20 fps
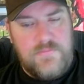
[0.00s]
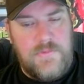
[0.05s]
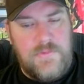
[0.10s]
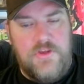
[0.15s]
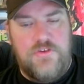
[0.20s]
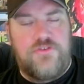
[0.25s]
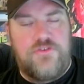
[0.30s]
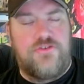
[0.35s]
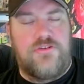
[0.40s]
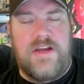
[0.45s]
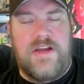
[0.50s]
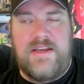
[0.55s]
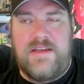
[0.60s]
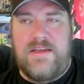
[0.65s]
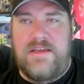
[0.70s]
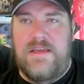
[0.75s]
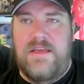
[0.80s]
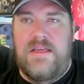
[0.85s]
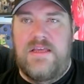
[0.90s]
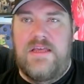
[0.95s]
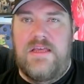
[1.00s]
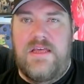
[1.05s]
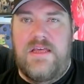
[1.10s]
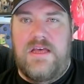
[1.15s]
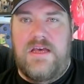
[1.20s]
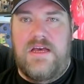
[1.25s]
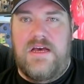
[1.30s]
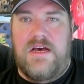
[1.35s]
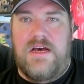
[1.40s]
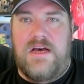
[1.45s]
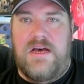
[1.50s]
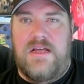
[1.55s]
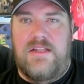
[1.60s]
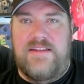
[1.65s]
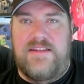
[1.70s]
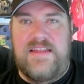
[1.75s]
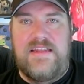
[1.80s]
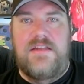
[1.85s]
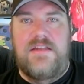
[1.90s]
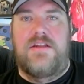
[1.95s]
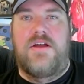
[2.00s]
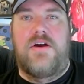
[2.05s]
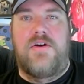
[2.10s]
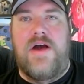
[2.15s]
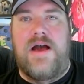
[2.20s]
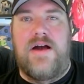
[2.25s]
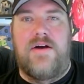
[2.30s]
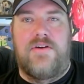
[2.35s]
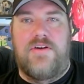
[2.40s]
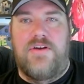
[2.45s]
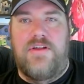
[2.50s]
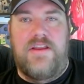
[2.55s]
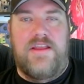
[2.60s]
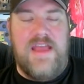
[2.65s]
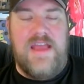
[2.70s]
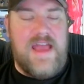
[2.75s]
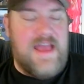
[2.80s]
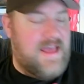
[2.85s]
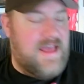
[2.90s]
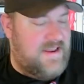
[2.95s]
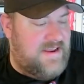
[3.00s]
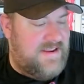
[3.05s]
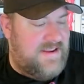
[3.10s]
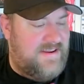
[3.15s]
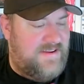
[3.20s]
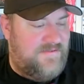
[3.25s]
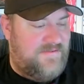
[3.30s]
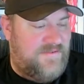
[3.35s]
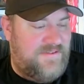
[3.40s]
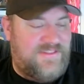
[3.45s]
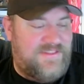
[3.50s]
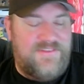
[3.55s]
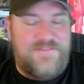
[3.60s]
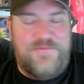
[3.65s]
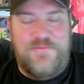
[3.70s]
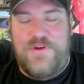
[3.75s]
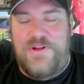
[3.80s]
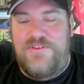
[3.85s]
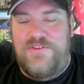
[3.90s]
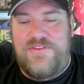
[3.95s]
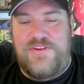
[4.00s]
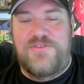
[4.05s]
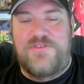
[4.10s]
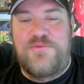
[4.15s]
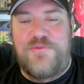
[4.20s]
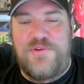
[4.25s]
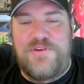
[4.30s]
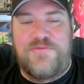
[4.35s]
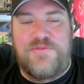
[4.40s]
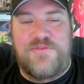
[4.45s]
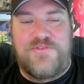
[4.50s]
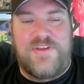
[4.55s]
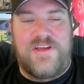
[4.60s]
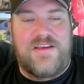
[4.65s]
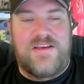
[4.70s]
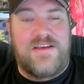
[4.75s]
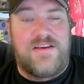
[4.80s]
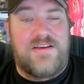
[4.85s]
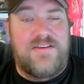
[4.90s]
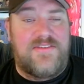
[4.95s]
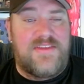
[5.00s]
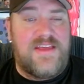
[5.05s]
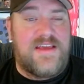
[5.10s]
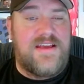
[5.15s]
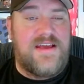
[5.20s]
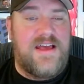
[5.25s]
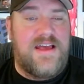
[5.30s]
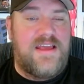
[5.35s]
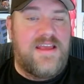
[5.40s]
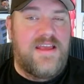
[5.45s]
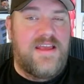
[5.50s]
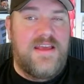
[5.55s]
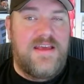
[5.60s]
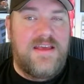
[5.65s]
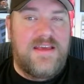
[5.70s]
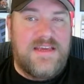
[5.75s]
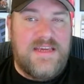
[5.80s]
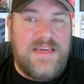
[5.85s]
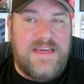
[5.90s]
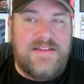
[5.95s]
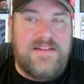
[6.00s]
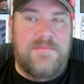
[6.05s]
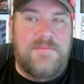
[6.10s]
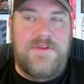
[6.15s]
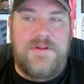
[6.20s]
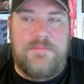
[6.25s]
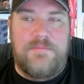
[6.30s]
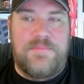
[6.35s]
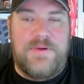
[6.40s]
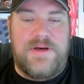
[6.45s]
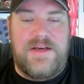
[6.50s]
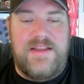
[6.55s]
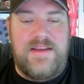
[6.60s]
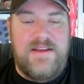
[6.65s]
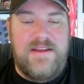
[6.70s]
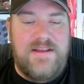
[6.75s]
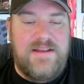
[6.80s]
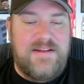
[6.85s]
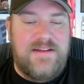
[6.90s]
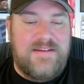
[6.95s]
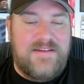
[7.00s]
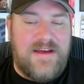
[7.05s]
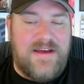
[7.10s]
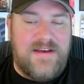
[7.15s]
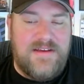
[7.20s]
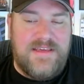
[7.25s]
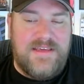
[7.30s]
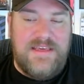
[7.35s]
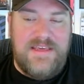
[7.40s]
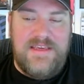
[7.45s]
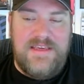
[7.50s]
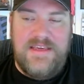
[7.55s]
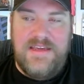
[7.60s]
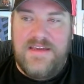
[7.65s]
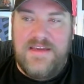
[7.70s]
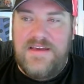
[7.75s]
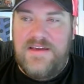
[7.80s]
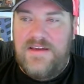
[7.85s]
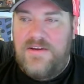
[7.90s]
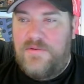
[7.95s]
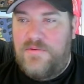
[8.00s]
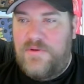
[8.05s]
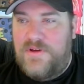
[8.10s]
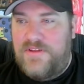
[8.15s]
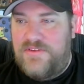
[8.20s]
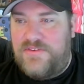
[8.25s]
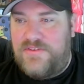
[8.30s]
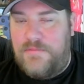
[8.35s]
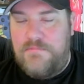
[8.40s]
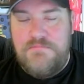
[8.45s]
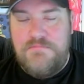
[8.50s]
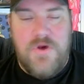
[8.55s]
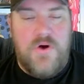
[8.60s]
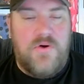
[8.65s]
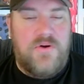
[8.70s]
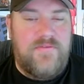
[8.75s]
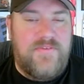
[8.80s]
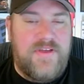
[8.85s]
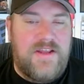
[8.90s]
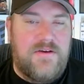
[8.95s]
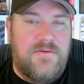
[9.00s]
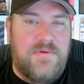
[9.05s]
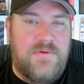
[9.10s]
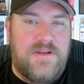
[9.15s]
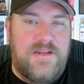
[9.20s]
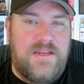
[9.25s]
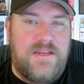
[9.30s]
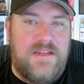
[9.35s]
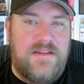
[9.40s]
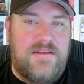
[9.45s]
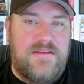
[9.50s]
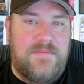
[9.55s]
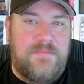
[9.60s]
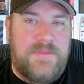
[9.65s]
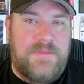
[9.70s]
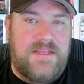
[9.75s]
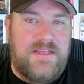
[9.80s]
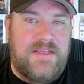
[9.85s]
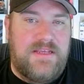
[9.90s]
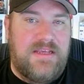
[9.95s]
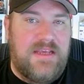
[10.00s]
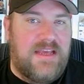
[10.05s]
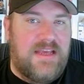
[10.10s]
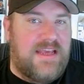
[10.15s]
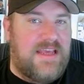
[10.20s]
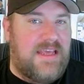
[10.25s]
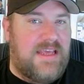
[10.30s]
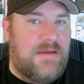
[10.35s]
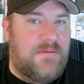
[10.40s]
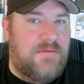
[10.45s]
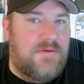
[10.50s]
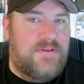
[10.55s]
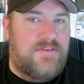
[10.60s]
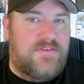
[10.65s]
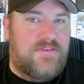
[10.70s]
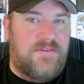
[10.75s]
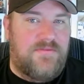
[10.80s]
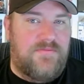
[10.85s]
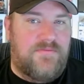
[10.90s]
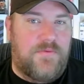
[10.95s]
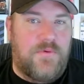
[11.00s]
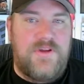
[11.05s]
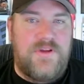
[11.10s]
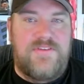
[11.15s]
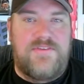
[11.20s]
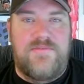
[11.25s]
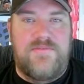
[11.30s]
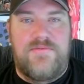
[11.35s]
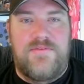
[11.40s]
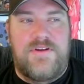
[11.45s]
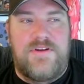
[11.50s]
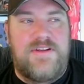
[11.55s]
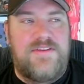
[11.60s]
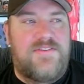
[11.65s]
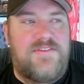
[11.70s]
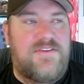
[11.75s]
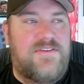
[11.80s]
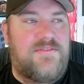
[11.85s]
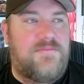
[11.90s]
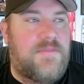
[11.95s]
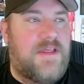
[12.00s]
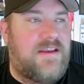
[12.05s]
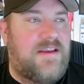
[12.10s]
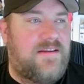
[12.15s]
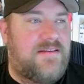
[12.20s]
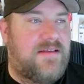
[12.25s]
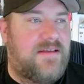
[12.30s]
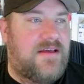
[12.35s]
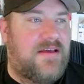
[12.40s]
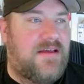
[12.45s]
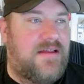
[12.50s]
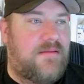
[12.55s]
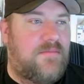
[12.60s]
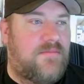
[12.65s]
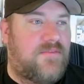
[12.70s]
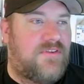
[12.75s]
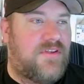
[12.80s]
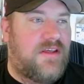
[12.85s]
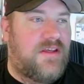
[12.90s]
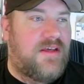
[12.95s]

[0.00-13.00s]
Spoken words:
Shrek didn't know how good he had it with such a wonderful sidekick, because that guy kicked him in the butt. Donkey was a motivator when he needed to be. He was the voice of reason many times.